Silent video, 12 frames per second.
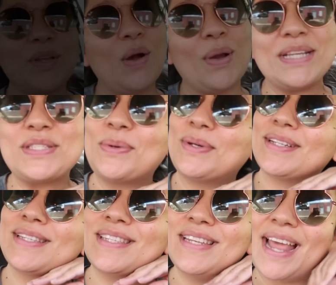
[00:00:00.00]
Okay, so it
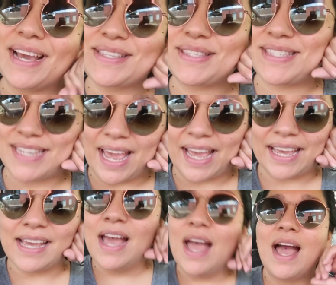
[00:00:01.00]
is the next day.